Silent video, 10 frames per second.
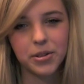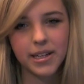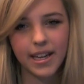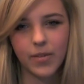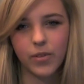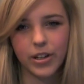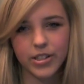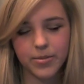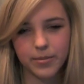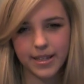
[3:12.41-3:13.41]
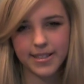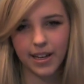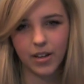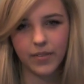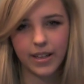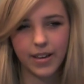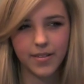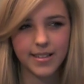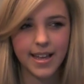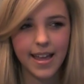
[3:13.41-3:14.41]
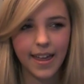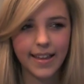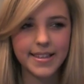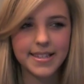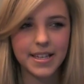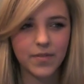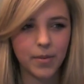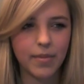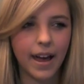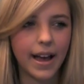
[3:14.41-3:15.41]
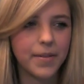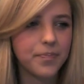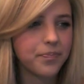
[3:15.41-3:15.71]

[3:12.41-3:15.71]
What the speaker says: You can kind of watch some of my style videos and see from that.